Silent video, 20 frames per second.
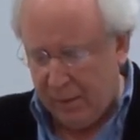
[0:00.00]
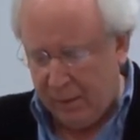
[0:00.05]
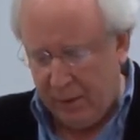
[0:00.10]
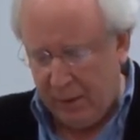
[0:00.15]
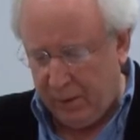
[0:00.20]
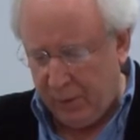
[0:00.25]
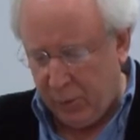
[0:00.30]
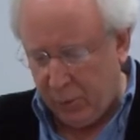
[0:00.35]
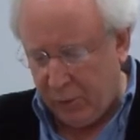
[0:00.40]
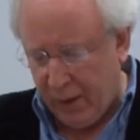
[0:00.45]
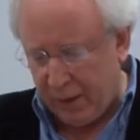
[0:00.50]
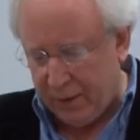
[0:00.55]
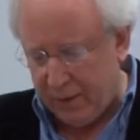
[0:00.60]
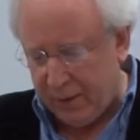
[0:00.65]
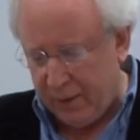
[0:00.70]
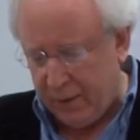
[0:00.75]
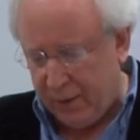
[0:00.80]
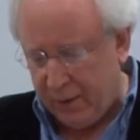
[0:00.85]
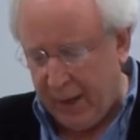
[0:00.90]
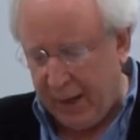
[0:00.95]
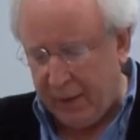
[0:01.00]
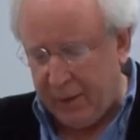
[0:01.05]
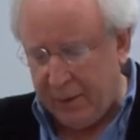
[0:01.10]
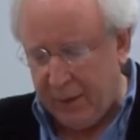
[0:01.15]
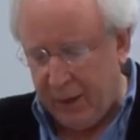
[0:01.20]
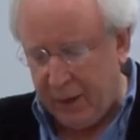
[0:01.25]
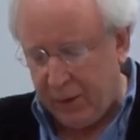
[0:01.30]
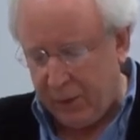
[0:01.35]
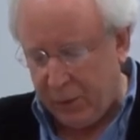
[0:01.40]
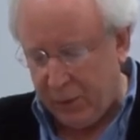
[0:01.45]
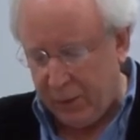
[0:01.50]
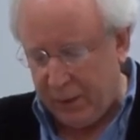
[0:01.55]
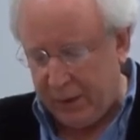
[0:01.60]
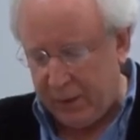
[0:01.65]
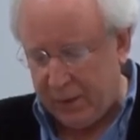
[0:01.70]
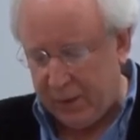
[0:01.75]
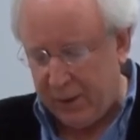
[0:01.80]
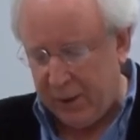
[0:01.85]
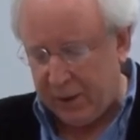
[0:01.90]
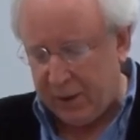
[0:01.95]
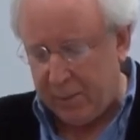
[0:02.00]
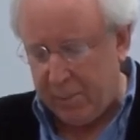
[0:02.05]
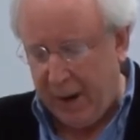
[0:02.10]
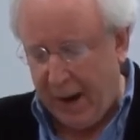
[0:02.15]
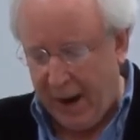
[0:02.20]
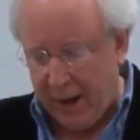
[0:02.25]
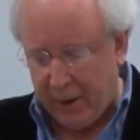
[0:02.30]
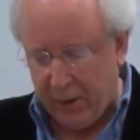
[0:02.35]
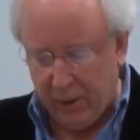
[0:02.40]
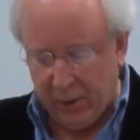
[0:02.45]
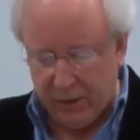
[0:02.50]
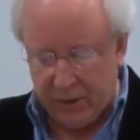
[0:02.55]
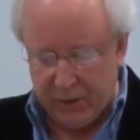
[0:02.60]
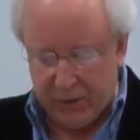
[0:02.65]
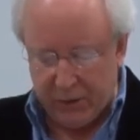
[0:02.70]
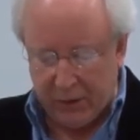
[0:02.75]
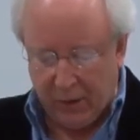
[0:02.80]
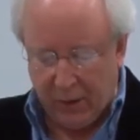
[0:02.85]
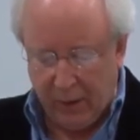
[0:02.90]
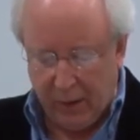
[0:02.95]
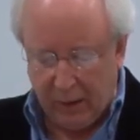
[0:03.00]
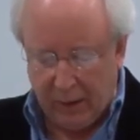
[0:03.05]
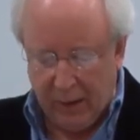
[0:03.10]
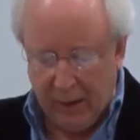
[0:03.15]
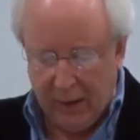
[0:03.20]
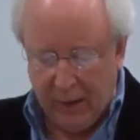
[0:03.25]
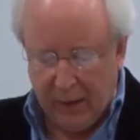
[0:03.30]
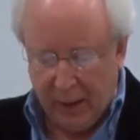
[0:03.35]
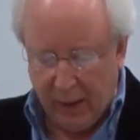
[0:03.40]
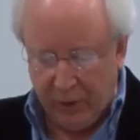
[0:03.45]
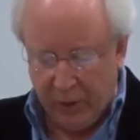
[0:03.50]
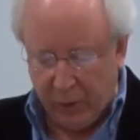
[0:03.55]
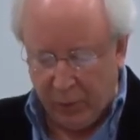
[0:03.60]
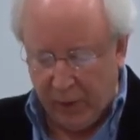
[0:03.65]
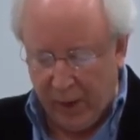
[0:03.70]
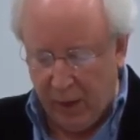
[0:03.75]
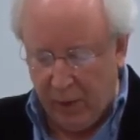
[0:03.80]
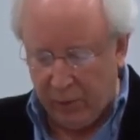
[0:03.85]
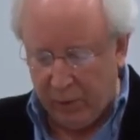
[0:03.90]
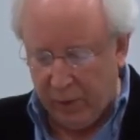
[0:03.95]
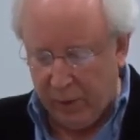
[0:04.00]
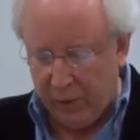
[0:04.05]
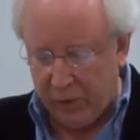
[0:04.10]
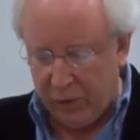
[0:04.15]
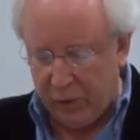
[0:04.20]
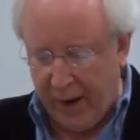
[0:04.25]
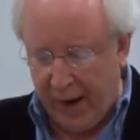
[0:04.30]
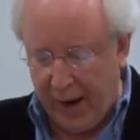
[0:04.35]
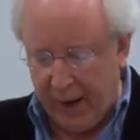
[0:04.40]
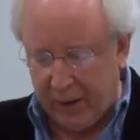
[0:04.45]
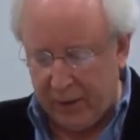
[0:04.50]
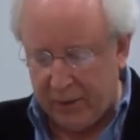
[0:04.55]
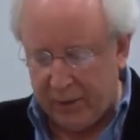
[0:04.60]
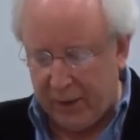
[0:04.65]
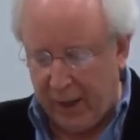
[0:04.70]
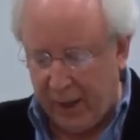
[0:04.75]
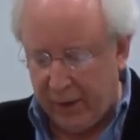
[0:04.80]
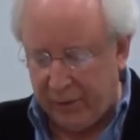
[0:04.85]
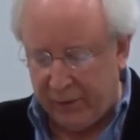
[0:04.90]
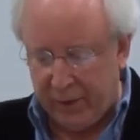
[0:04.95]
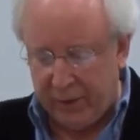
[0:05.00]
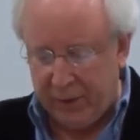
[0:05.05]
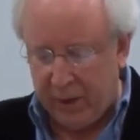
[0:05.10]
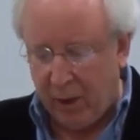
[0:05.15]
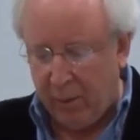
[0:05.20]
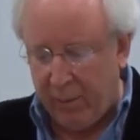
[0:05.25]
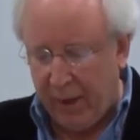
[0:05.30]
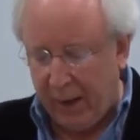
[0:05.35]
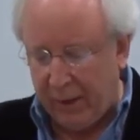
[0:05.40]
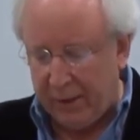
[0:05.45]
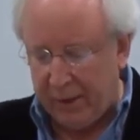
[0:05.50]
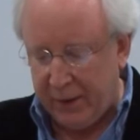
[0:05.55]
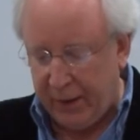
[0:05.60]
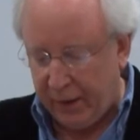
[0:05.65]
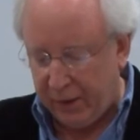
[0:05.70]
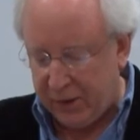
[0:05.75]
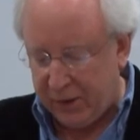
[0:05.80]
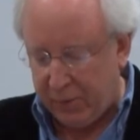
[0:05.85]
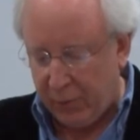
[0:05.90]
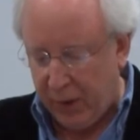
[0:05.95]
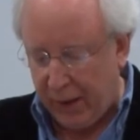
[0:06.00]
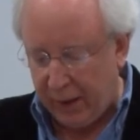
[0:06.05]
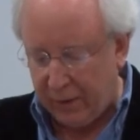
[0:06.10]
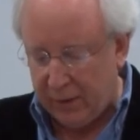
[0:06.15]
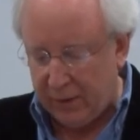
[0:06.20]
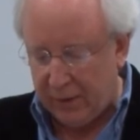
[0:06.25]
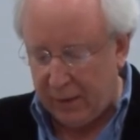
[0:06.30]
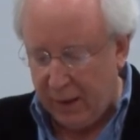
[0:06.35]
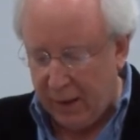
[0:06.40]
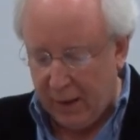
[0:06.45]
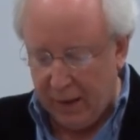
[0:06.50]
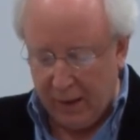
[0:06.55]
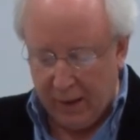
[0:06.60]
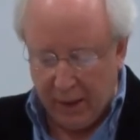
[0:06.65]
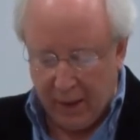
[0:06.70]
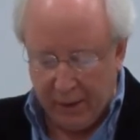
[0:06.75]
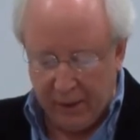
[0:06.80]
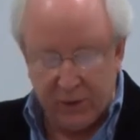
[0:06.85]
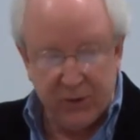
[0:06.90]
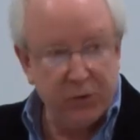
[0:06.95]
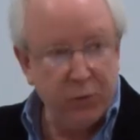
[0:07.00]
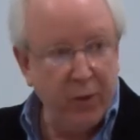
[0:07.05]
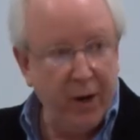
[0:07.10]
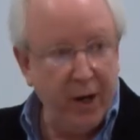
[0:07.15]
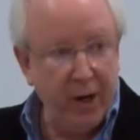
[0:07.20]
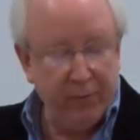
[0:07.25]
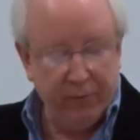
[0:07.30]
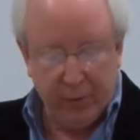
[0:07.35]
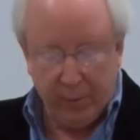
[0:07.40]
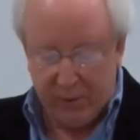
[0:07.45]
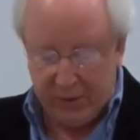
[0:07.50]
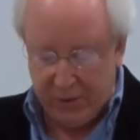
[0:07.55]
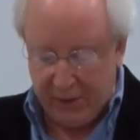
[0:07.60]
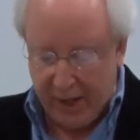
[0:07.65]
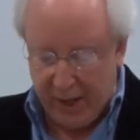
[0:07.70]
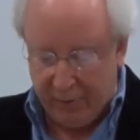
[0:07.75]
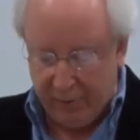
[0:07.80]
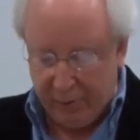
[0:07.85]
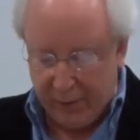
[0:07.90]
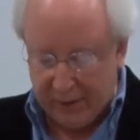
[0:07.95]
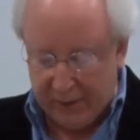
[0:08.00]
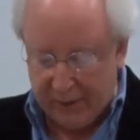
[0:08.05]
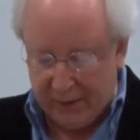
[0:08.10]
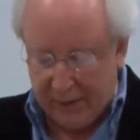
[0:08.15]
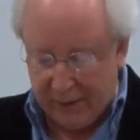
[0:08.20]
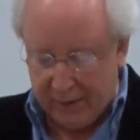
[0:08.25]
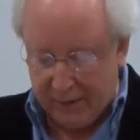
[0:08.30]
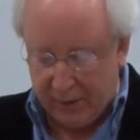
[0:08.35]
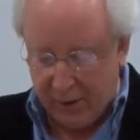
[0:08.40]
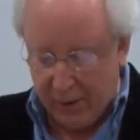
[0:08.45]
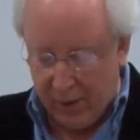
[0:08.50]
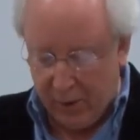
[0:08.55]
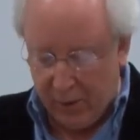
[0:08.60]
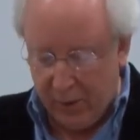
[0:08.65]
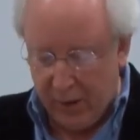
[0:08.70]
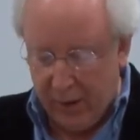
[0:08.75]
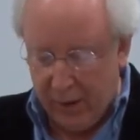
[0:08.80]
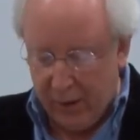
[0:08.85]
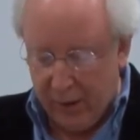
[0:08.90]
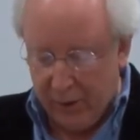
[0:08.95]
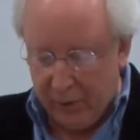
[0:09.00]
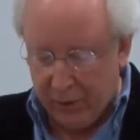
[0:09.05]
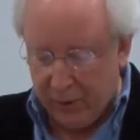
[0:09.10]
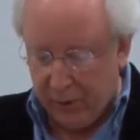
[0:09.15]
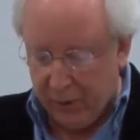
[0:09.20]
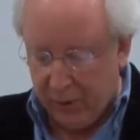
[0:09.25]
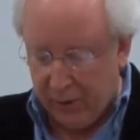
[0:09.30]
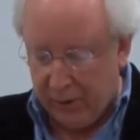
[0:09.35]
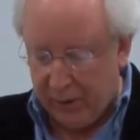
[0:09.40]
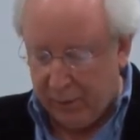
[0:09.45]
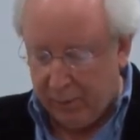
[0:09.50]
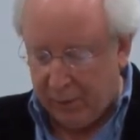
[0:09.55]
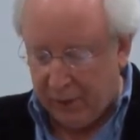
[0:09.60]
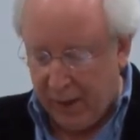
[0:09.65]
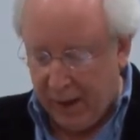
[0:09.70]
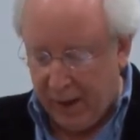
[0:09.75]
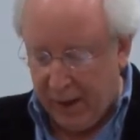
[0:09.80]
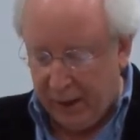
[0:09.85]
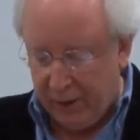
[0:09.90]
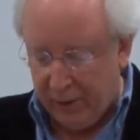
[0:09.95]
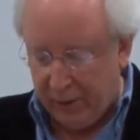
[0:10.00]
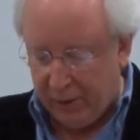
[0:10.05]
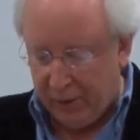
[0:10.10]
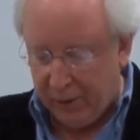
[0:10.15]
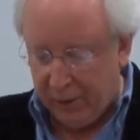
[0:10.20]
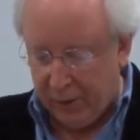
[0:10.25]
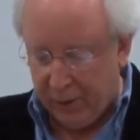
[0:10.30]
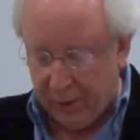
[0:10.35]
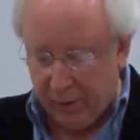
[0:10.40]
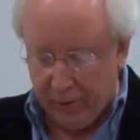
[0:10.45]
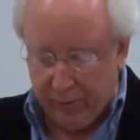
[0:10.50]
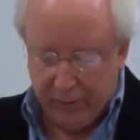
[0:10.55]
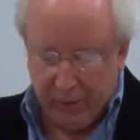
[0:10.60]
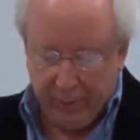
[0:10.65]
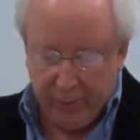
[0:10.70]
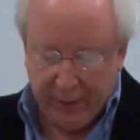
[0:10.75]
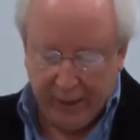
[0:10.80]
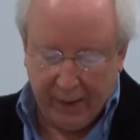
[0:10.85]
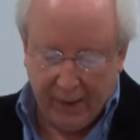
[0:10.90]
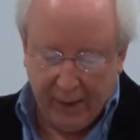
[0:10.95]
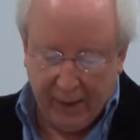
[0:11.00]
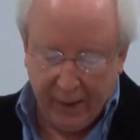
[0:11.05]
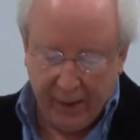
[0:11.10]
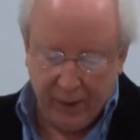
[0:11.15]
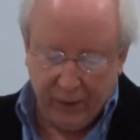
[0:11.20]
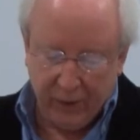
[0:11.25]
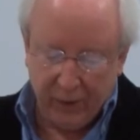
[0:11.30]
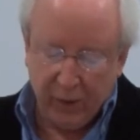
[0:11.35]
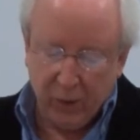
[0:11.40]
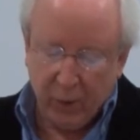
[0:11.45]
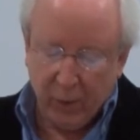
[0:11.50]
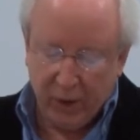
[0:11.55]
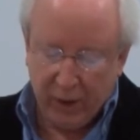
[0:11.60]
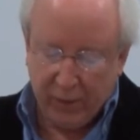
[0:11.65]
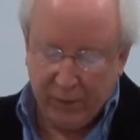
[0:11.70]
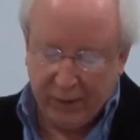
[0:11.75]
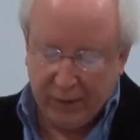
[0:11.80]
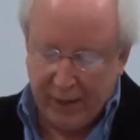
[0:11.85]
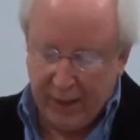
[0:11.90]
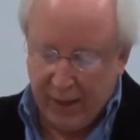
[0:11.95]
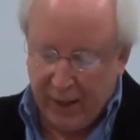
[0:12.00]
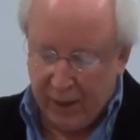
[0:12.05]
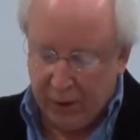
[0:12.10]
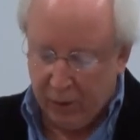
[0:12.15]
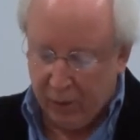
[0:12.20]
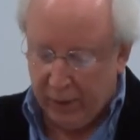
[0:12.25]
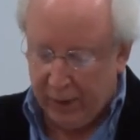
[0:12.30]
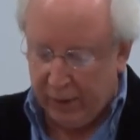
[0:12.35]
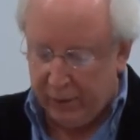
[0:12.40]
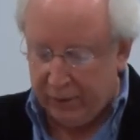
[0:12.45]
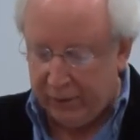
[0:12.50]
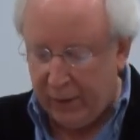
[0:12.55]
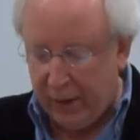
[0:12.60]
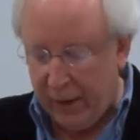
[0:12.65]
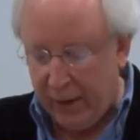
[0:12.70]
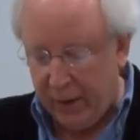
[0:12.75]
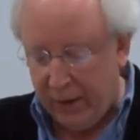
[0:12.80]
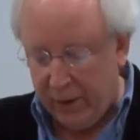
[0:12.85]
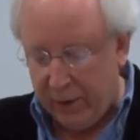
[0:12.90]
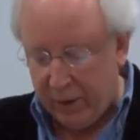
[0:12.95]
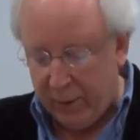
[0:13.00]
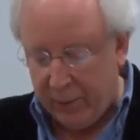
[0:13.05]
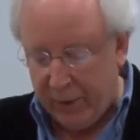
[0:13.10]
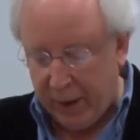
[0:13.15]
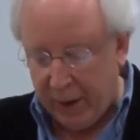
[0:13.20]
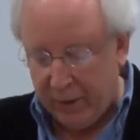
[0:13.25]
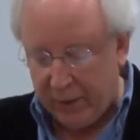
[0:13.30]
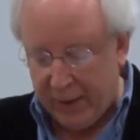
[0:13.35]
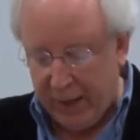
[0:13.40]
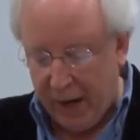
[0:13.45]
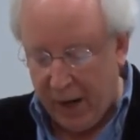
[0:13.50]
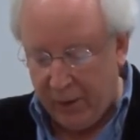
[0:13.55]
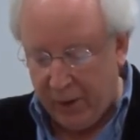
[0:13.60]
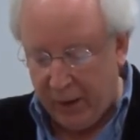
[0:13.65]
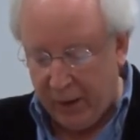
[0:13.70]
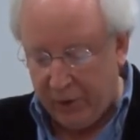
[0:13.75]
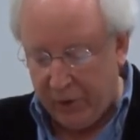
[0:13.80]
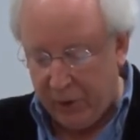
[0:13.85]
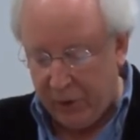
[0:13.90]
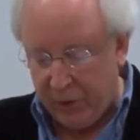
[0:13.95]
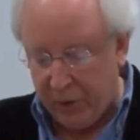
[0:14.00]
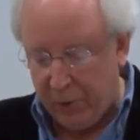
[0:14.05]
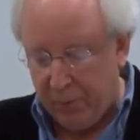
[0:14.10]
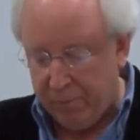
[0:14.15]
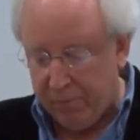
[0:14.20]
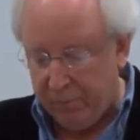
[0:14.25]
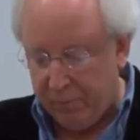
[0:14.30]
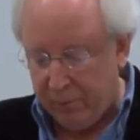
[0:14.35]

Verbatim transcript: Did the rusted nineteen thirty-six Packard stall on the railroad tracks as the Del Monte Express on its way from San Francisco turned the blind curve from behind one of the canneries to bear down on you